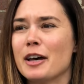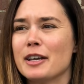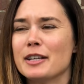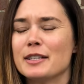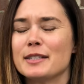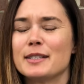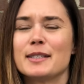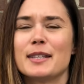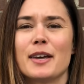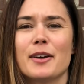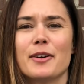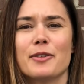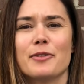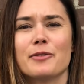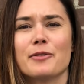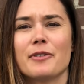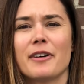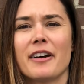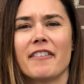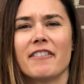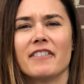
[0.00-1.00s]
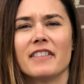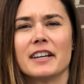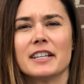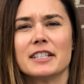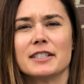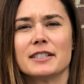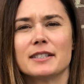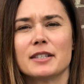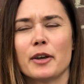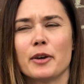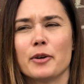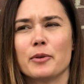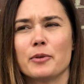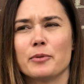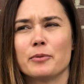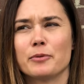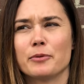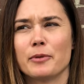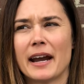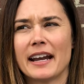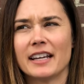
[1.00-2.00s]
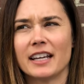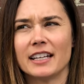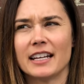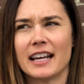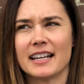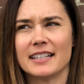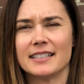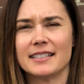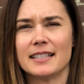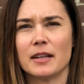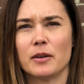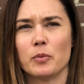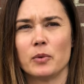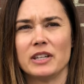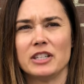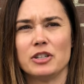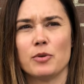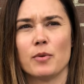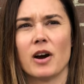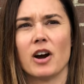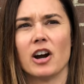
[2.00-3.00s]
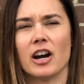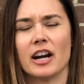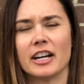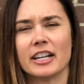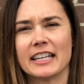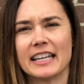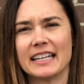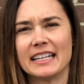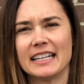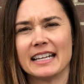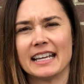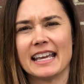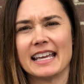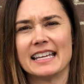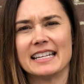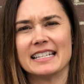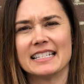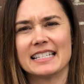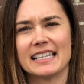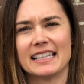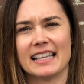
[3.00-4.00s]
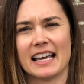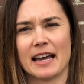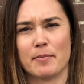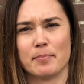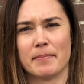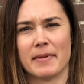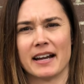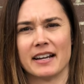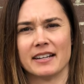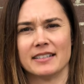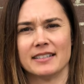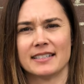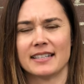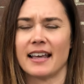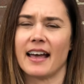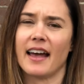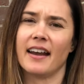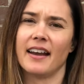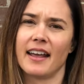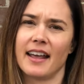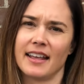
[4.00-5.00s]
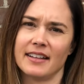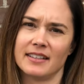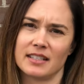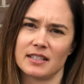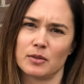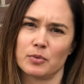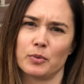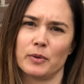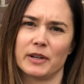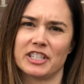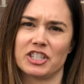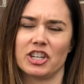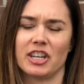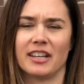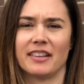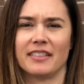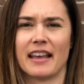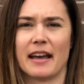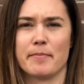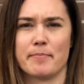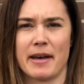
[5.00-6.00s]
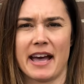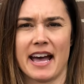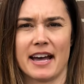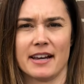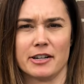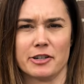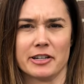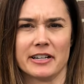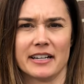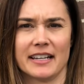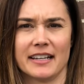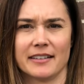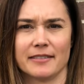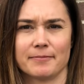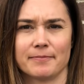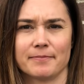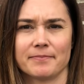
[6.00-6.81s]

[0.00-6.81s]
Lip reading: So recognizing when you are getting into that mindset and switching that patterning.